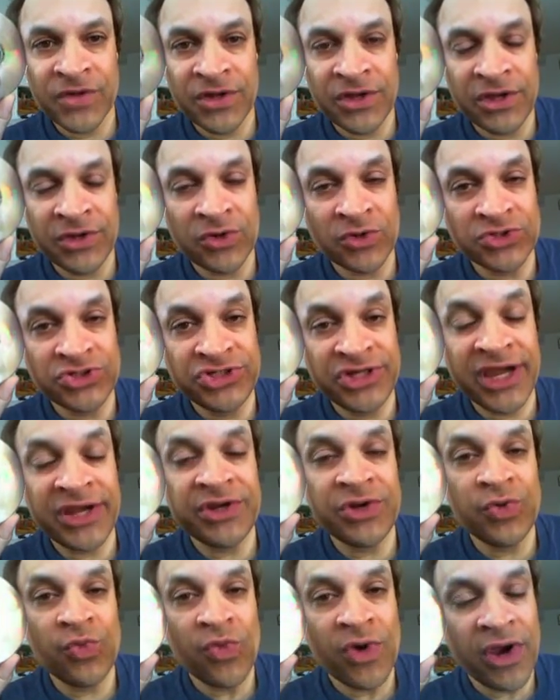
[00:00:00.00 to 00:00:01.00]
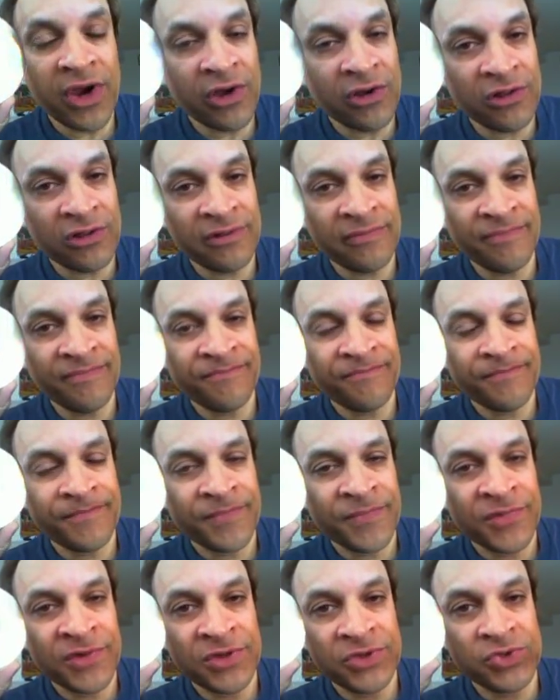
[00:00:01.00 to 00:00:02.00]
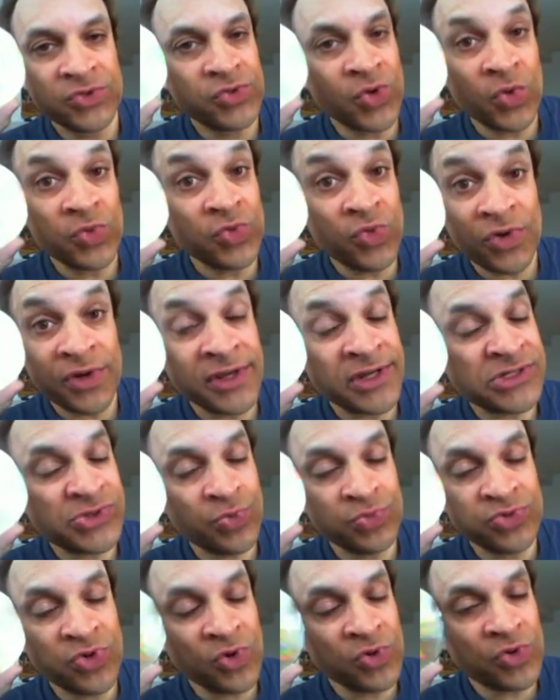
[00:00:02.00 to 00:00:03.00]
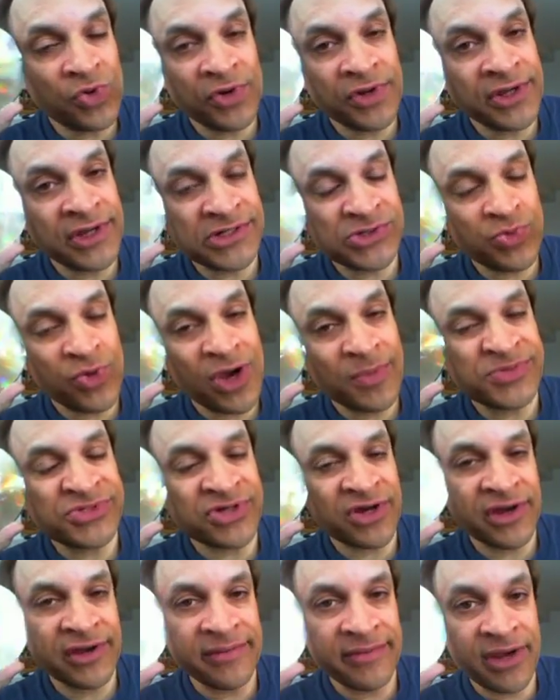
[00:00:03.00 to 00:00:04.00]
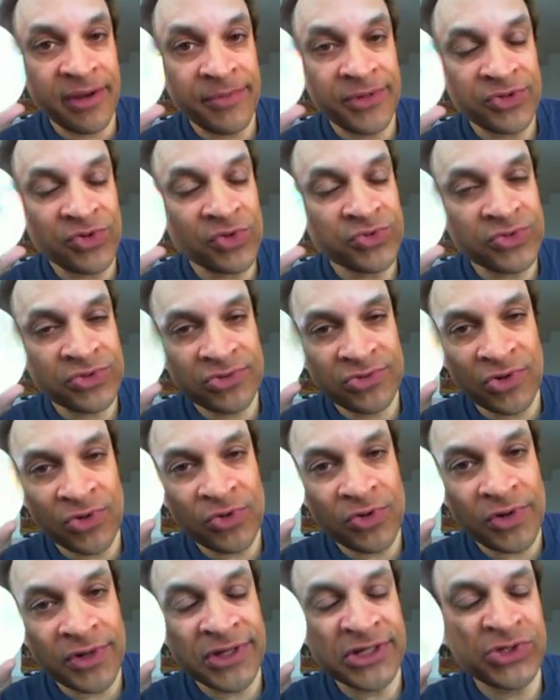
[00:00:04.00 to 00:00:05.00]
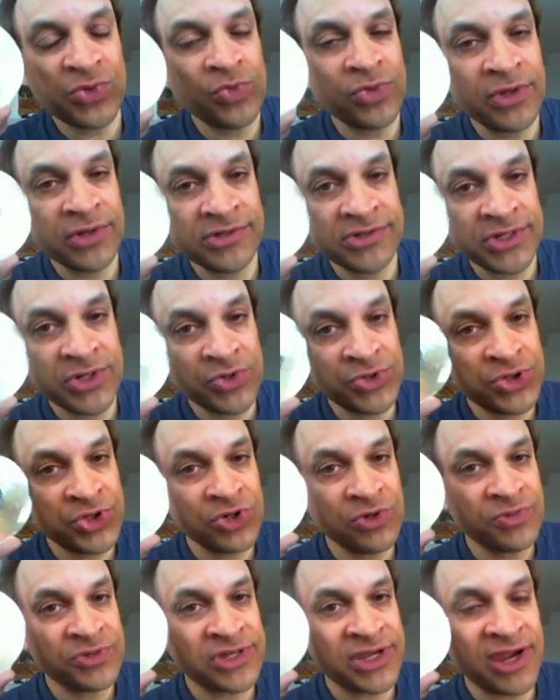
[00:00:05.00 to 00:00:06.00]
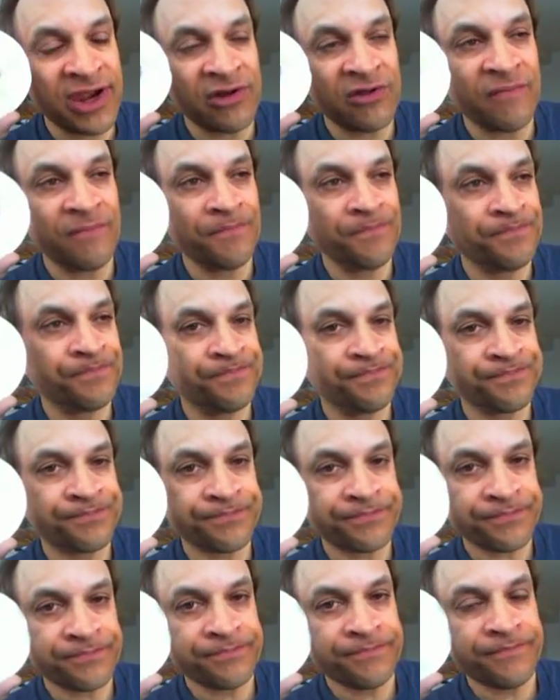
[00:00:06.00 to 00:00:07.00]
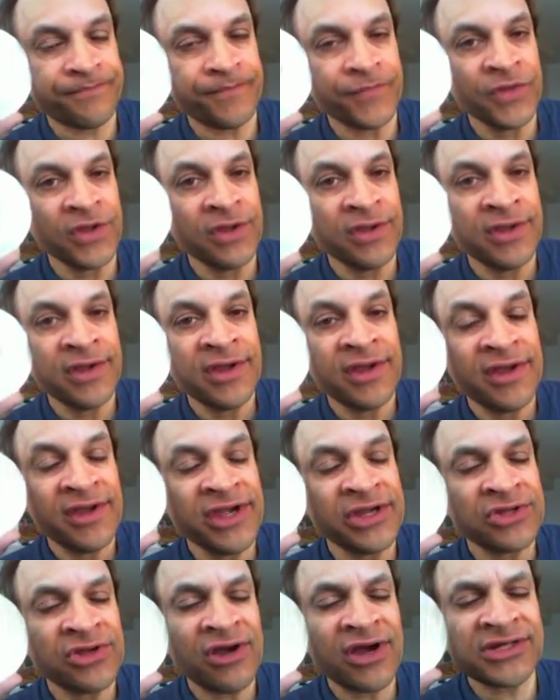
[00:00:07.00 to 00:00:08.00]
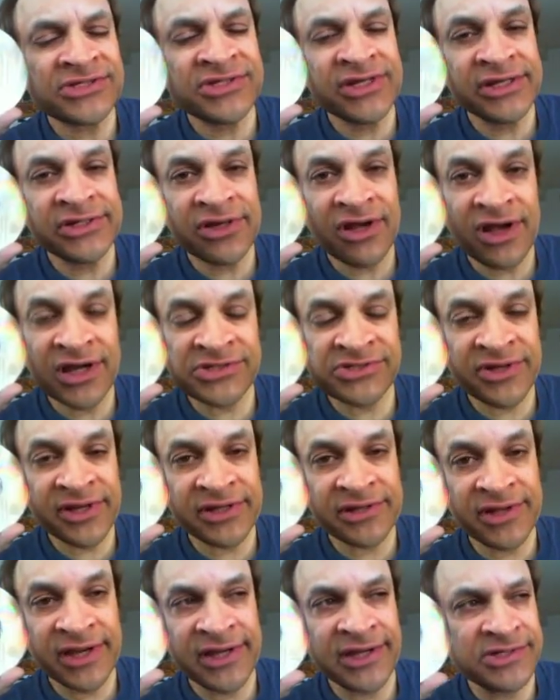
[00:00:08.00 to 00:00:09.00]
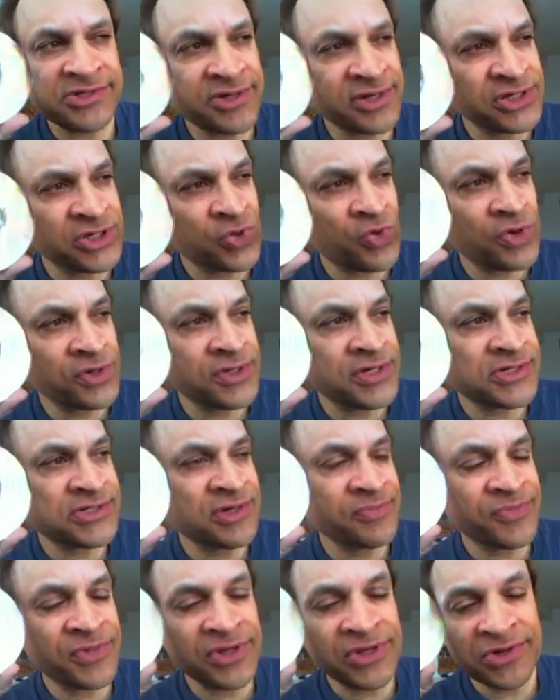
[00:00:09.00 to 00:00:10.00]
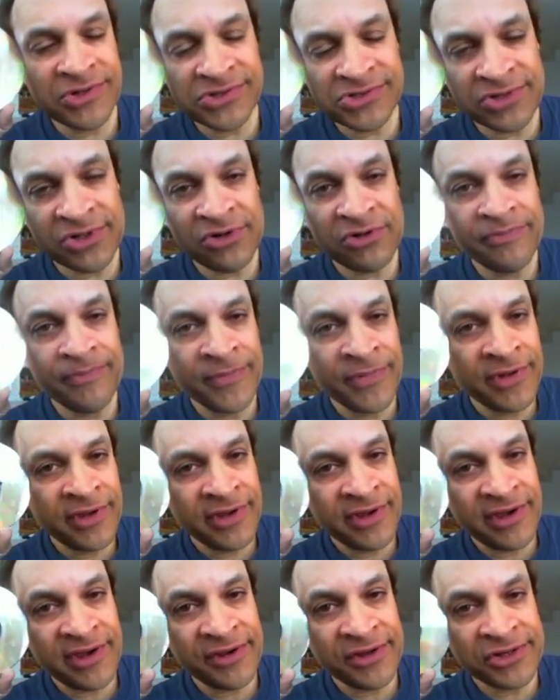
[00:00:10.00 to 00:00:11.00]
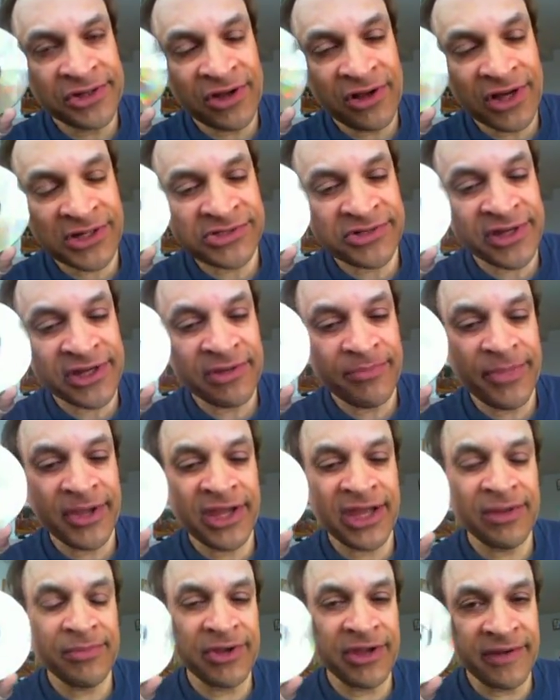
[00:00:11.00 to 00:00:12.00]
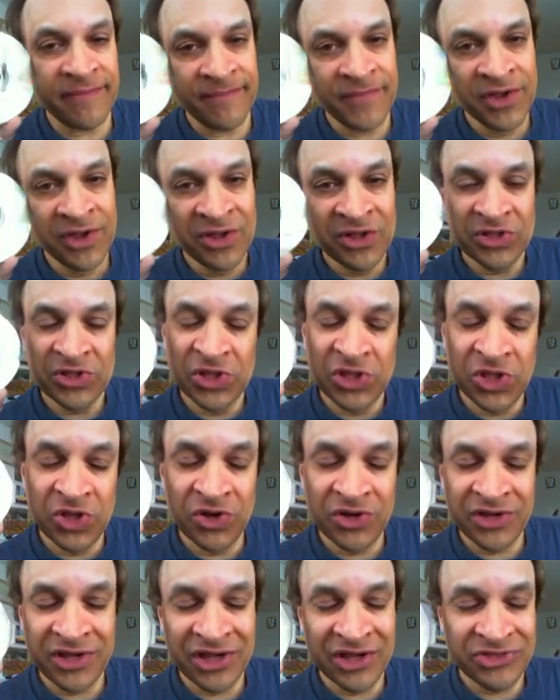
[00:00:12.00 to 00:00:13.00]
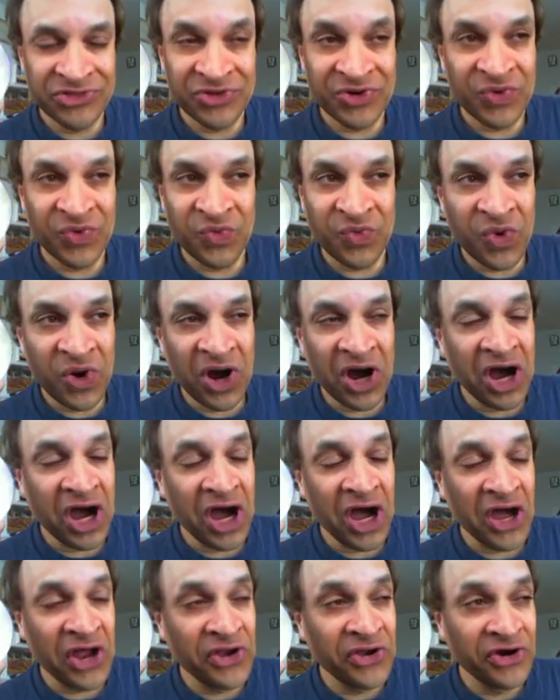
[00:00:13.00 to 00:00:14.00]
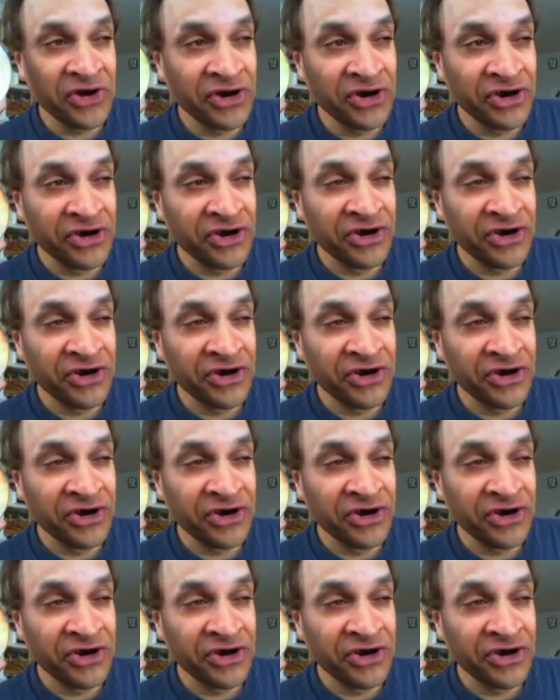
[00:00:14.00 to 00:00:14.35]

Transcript: You know, Jaden Whale, don't go to his don't go to his website. I mean, don't don't go to his his YouTube channel. He talks, he talks like, like he's like 20 something years old, and he talks like a baby. Look at the water!